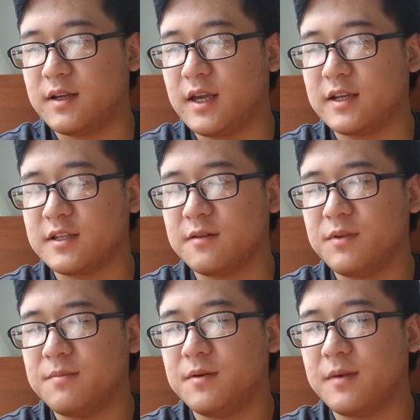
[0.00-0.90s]
yeah, some
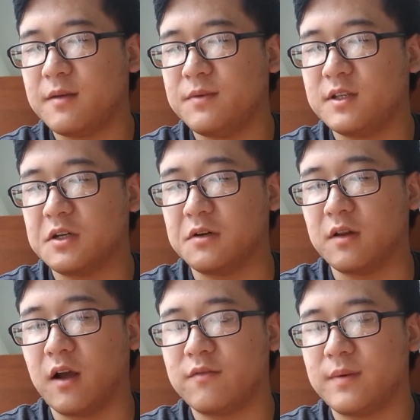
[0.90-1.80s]
people might be
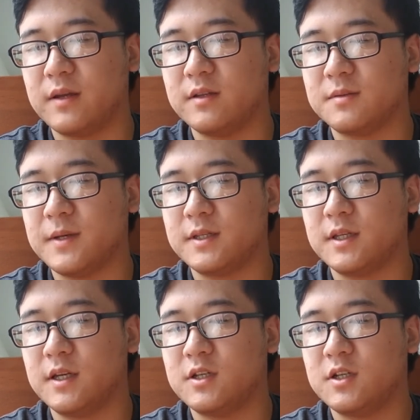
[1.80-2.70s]
turned off by this
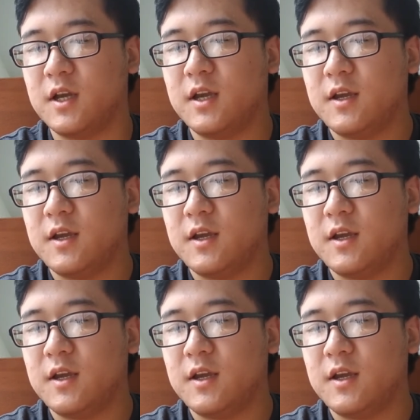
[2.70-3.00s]
message,